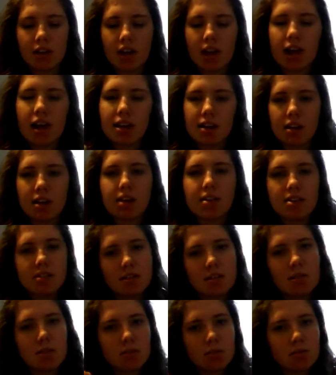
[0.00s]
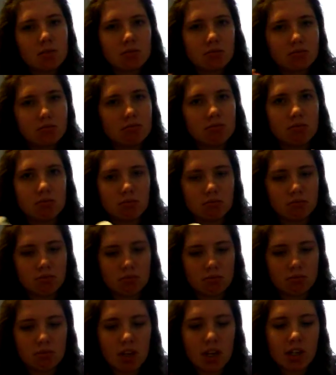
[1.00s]
and it's still
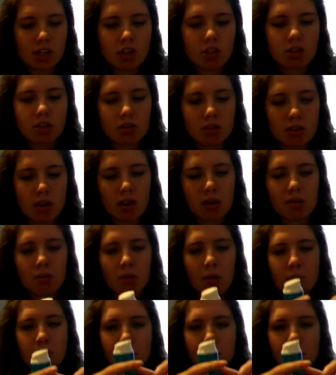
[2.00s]
a good, I'm